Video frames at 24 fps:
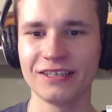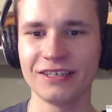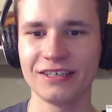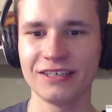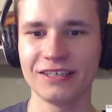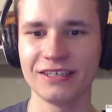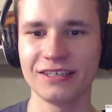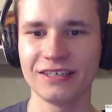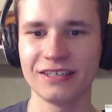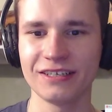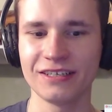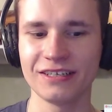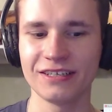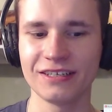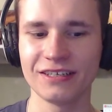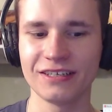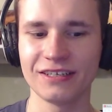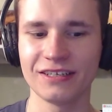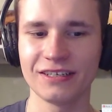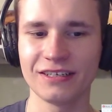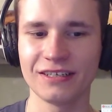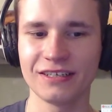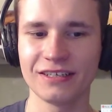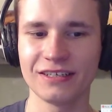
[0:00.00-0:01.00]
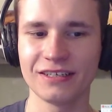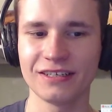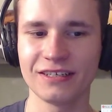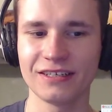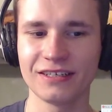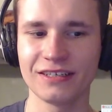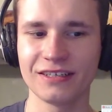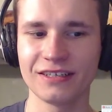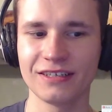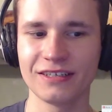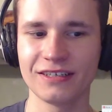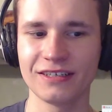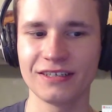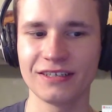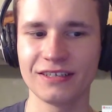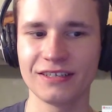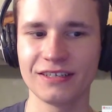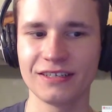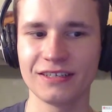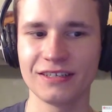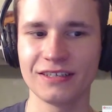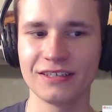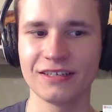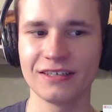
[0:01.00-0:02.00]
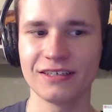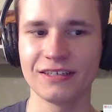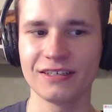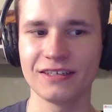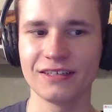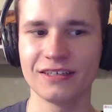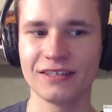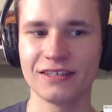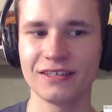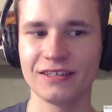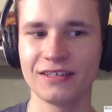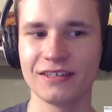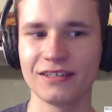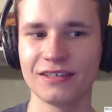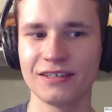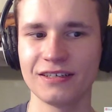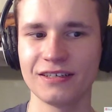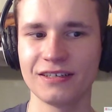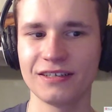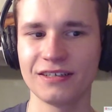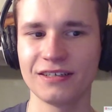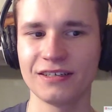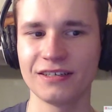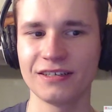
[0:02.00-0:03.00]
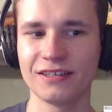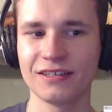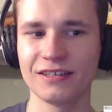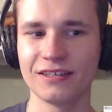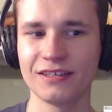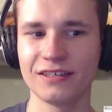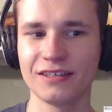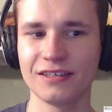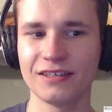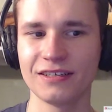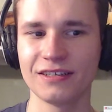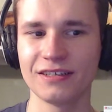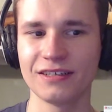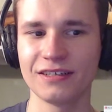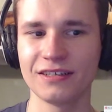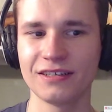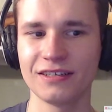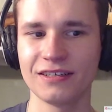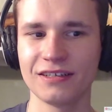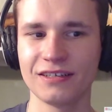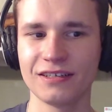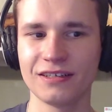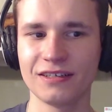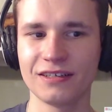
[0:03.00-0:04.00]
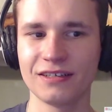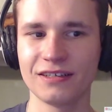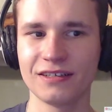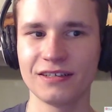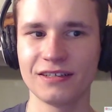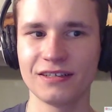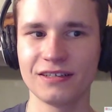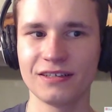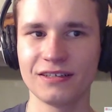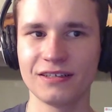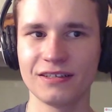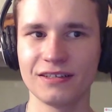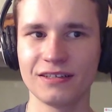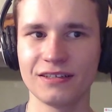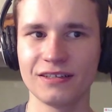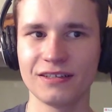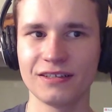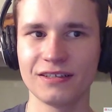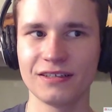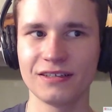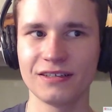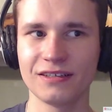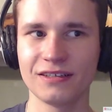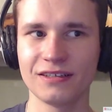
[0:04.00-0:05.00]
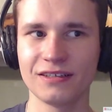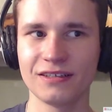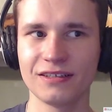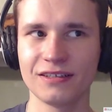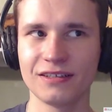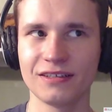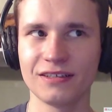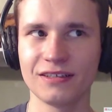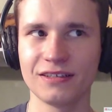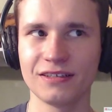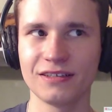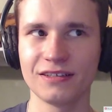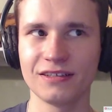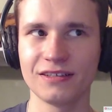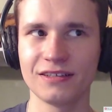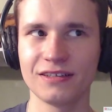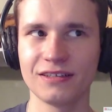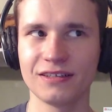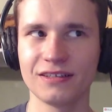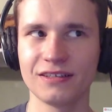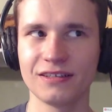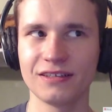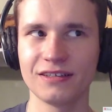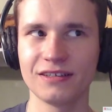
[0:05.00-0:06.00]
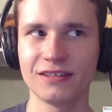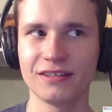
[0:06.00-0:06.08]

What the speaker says: (silence)